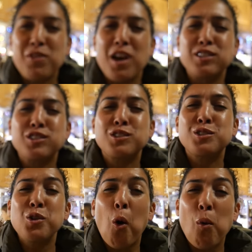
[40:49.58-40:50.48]
that is
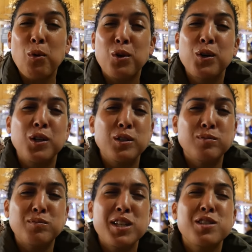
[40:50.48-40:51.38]
so good.
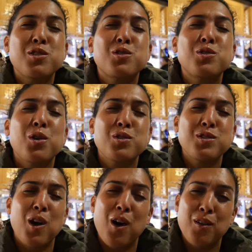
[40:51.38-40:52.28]
It's so
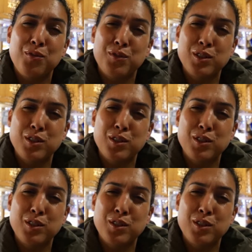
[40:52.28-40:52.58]
soft.